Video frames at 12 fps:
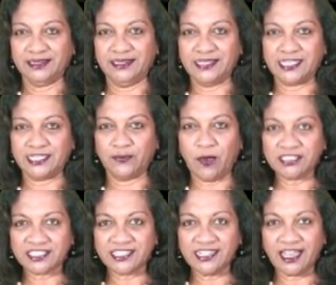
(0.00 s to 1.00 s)
This is
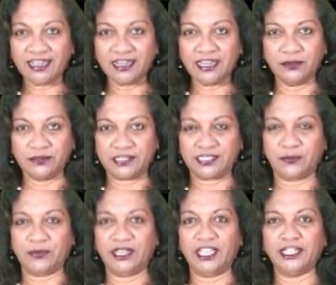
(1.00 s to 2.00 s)
Boston Lanka News,
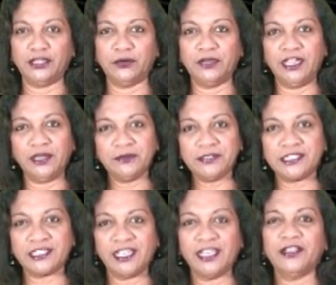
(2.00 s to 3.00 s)
bringing you
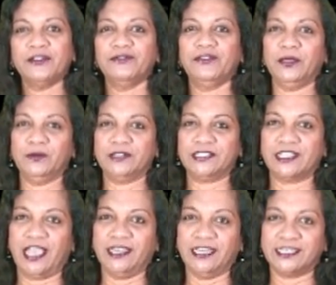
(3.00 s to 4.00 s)
news, views
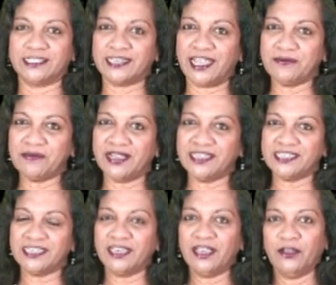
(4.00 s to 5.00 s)
and
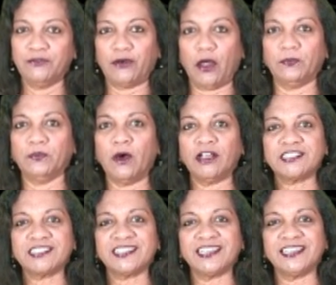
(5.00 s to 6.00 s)
entertainment from
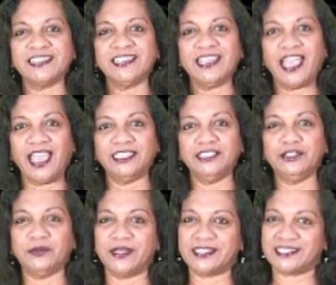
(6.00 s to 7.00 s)
Boston and
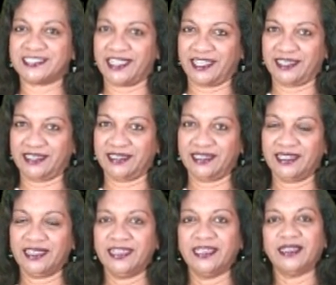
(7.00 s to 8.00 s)
USA.
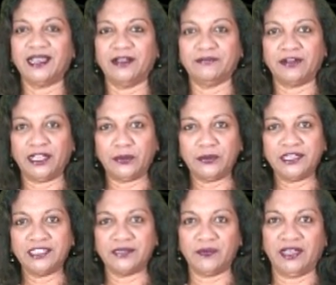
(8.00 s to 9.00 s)
I'm
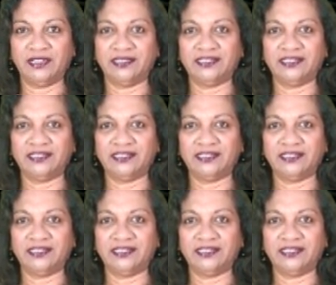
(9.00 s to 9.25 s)
Bayoni Dimon.